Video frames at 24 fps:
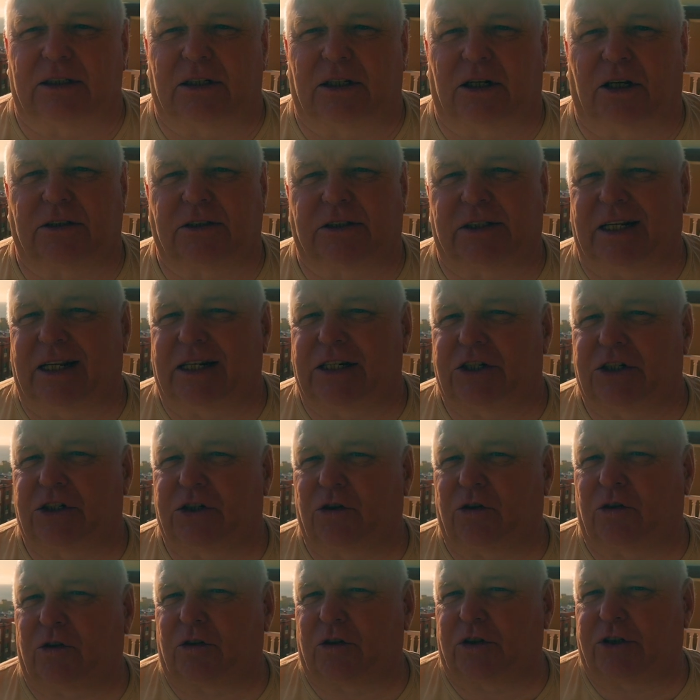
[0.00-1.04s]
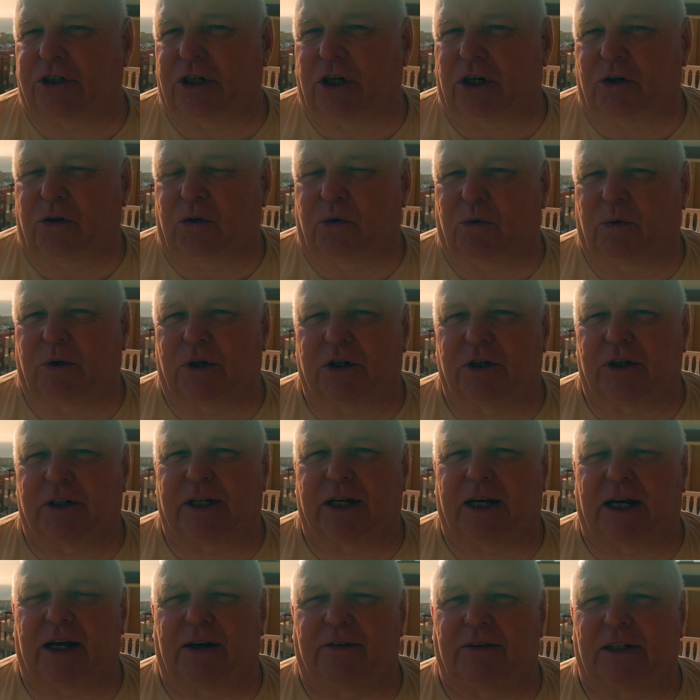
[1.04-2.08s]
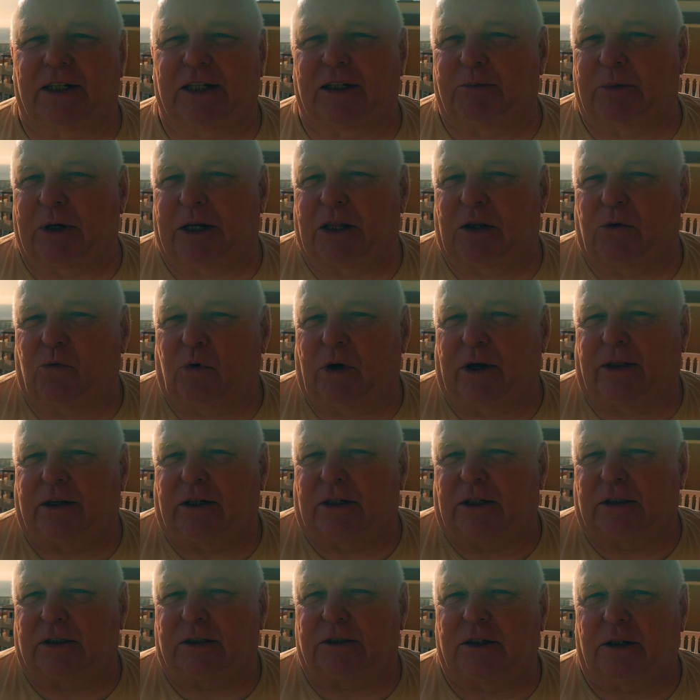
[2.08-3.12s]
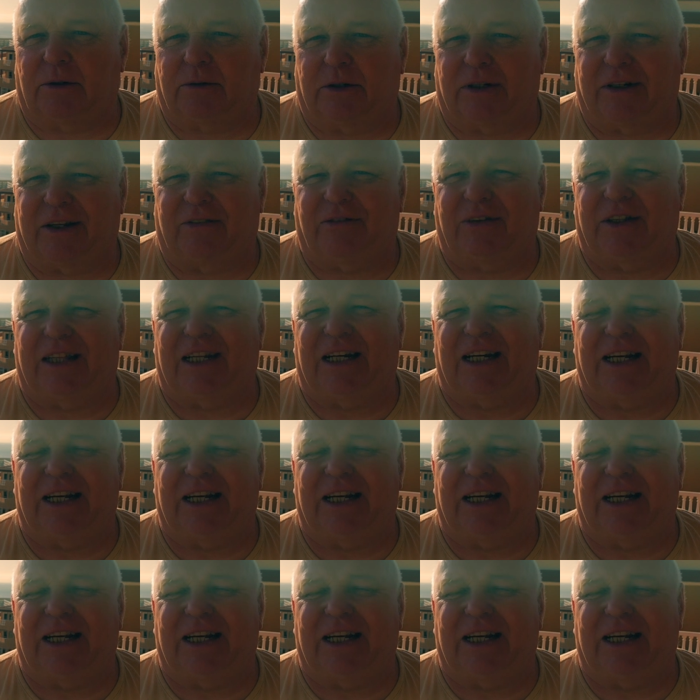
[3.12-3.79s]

On today's short show, we're going to have a little bit of the weather. We're going to give you the